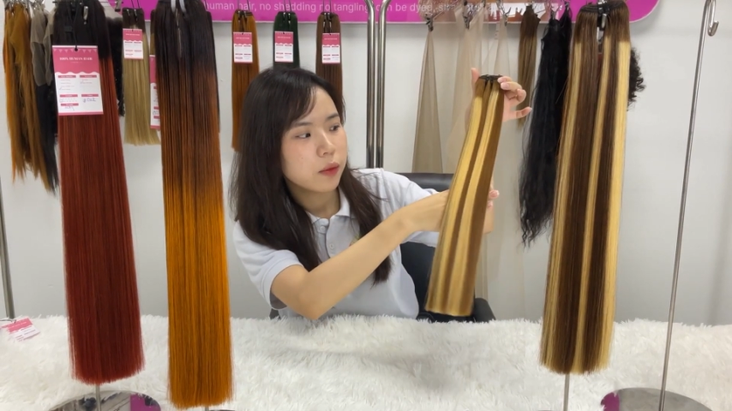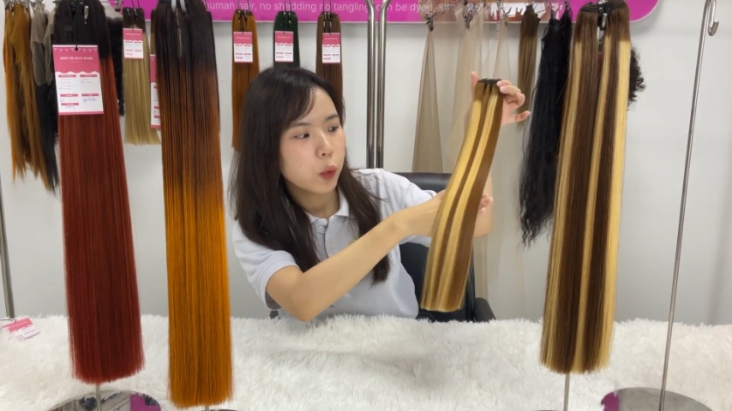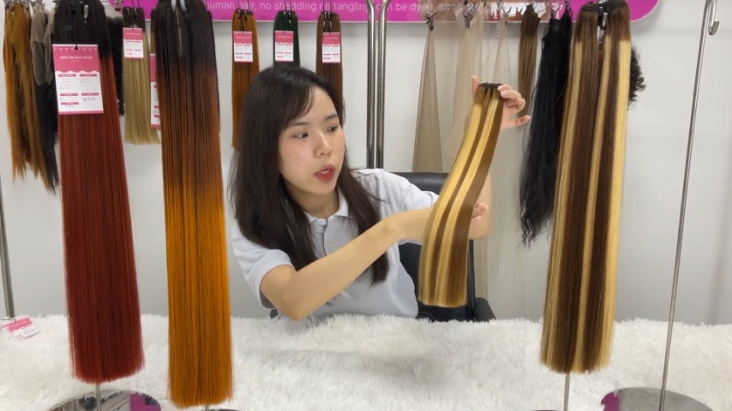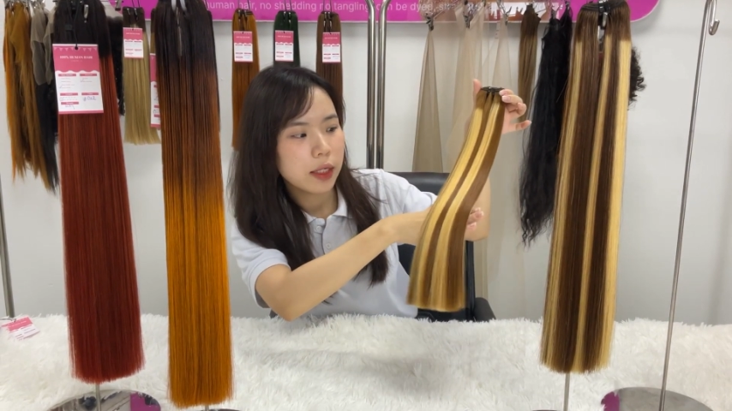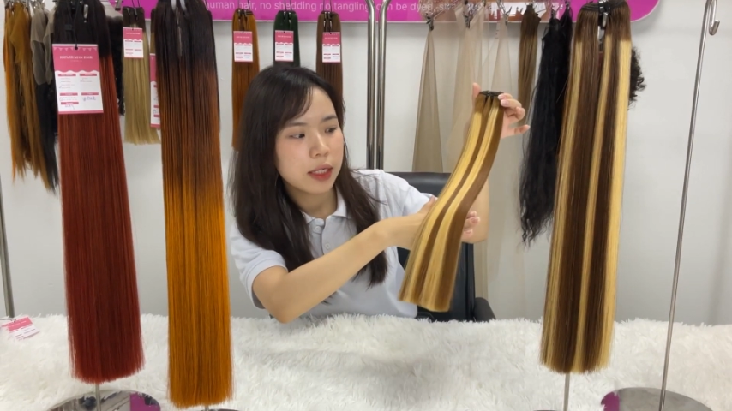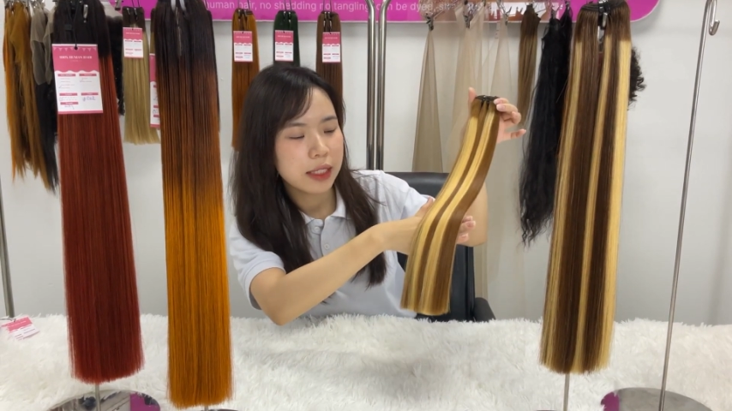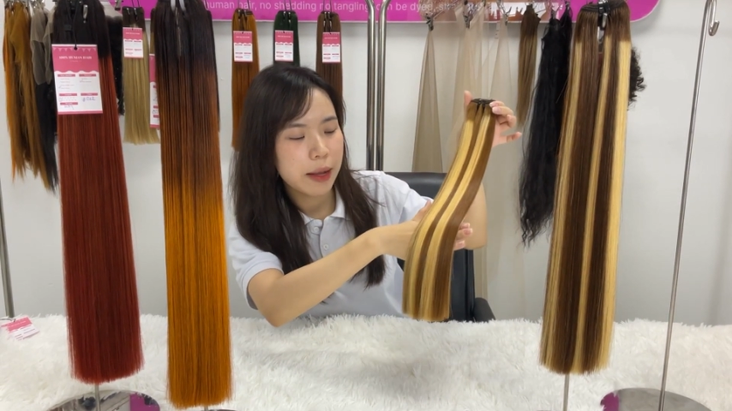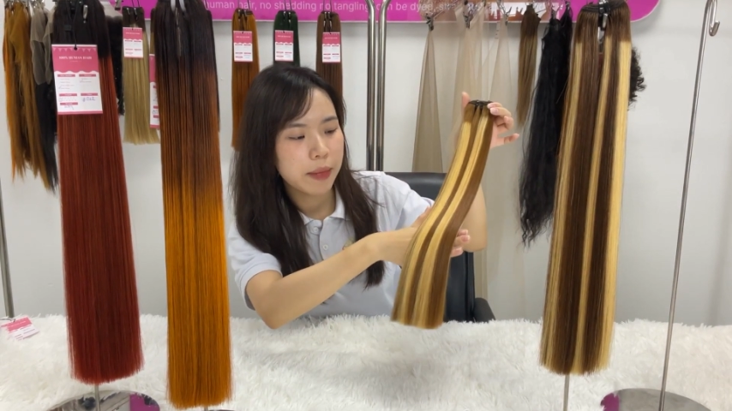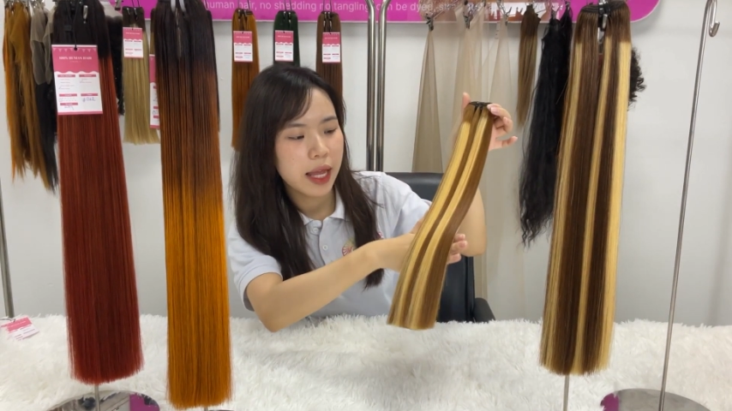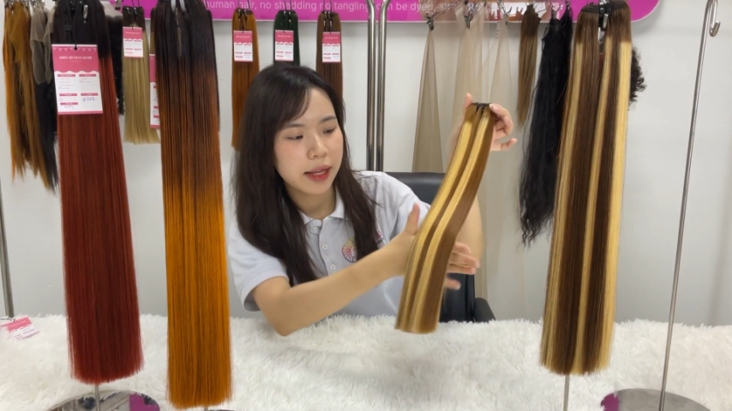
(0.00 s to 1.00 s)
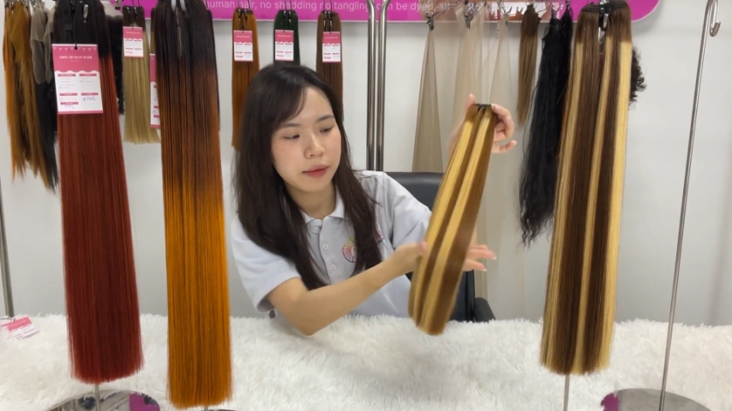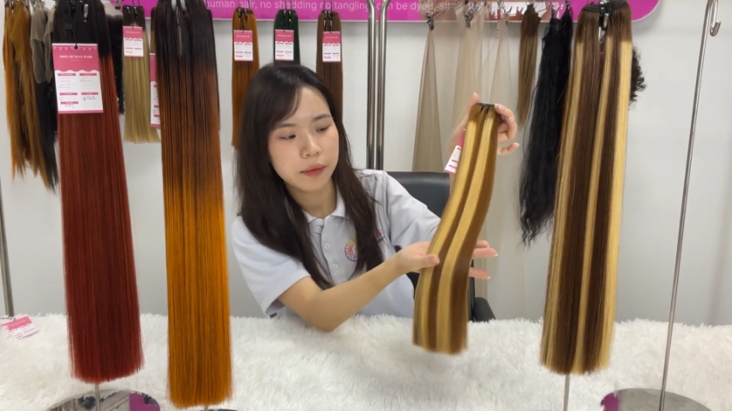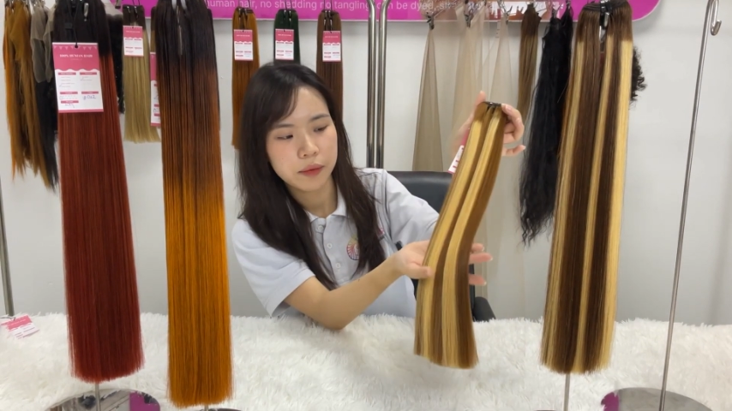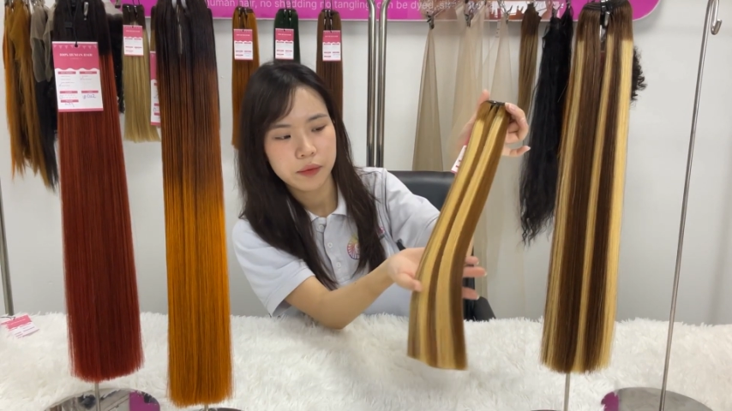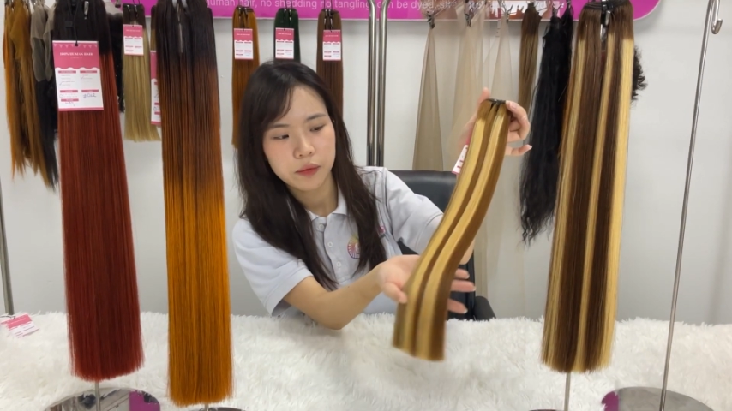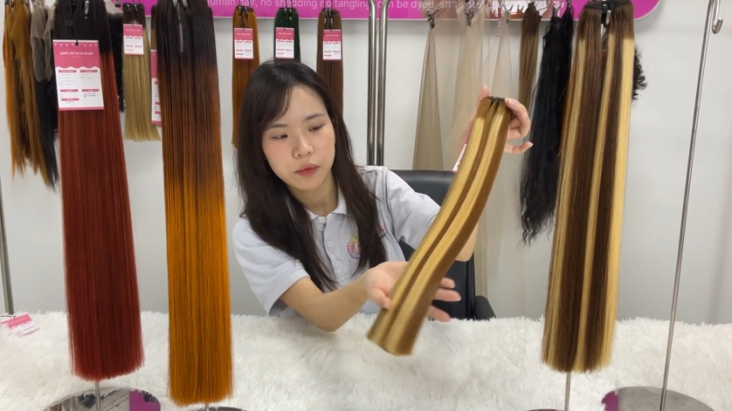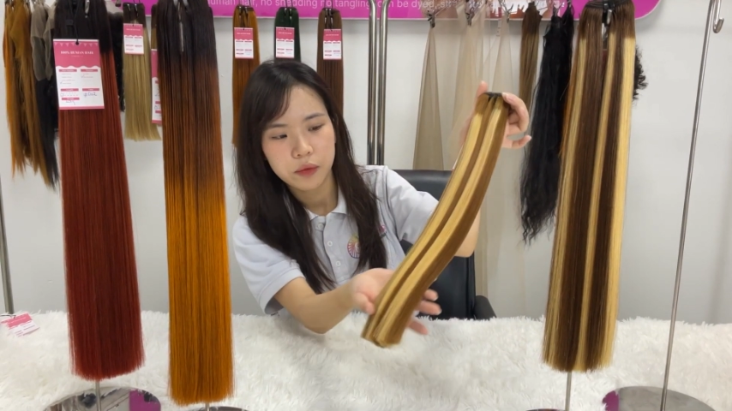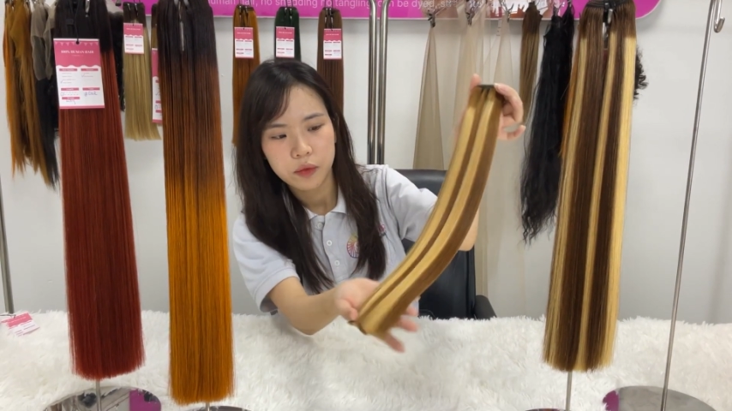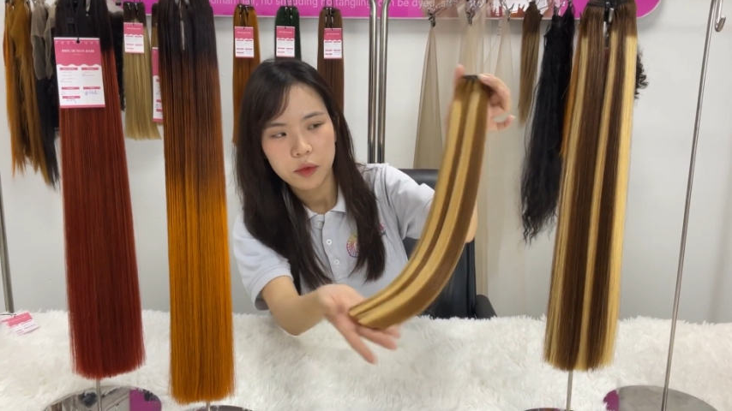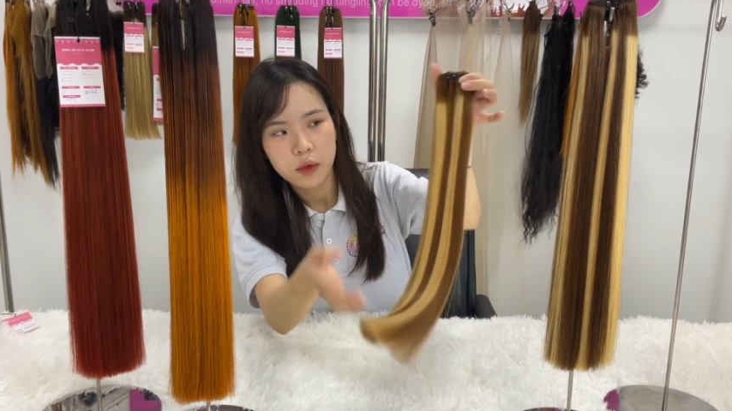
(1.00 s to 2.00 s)
with the same length.
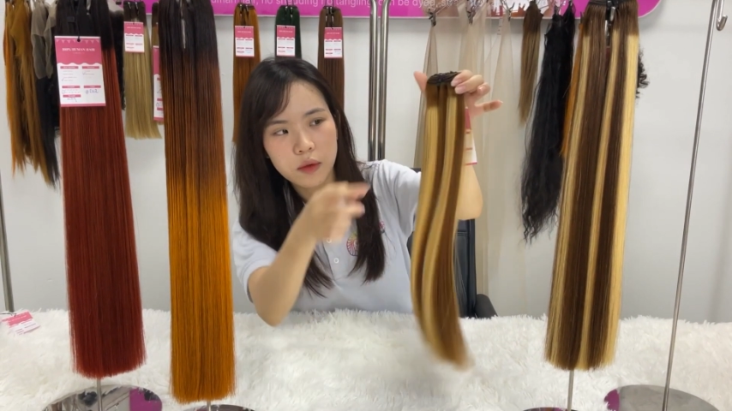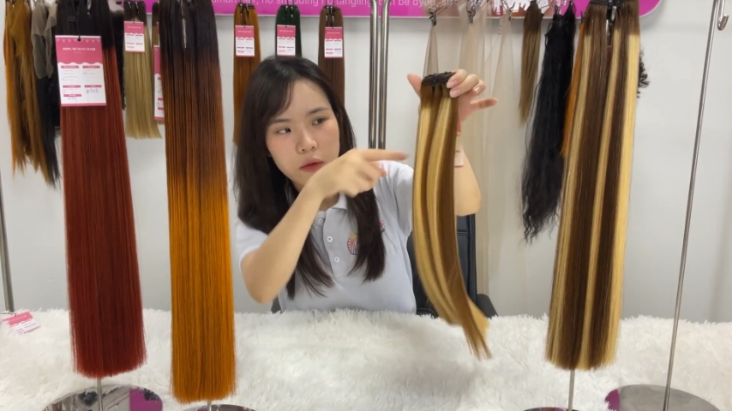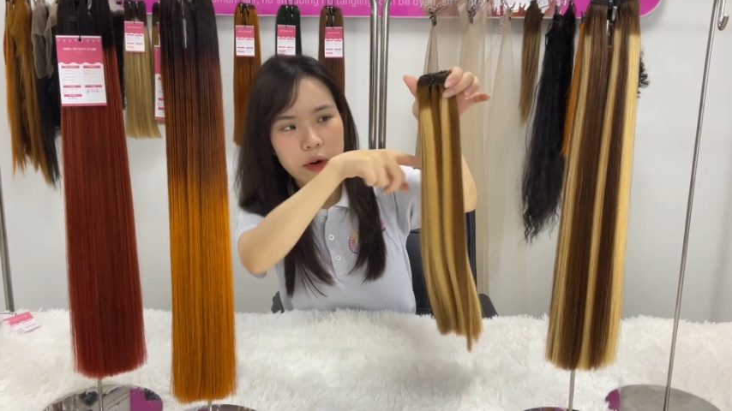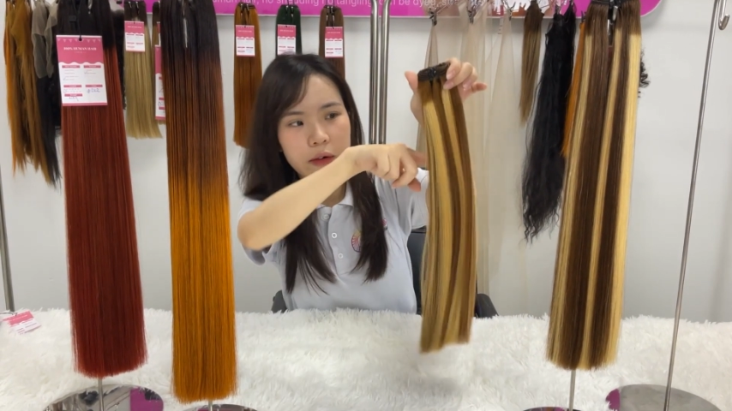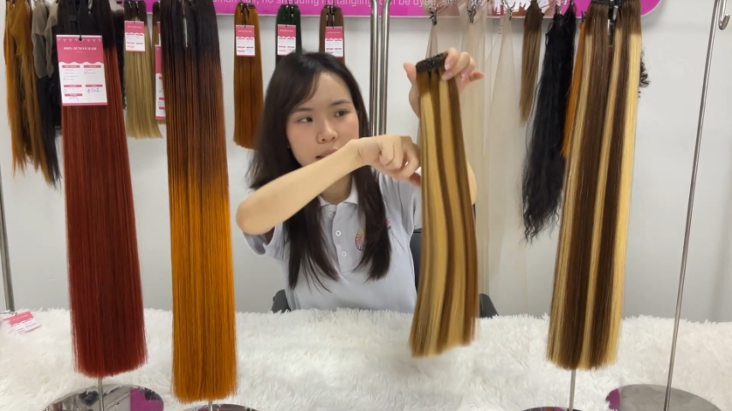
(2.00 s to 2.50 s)
Very